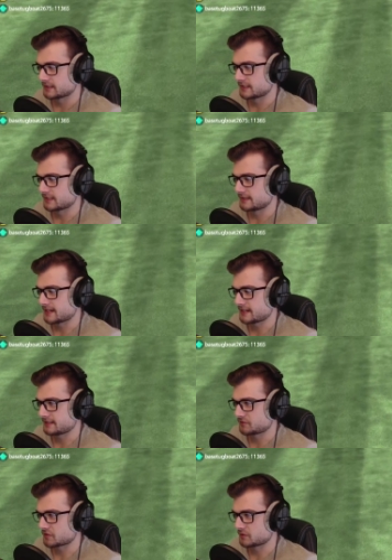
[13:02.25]
And that
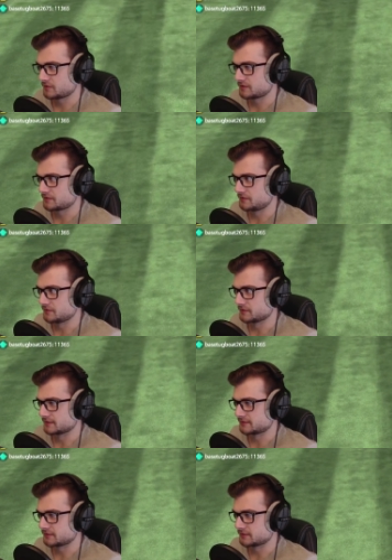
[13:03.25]
is going to do it.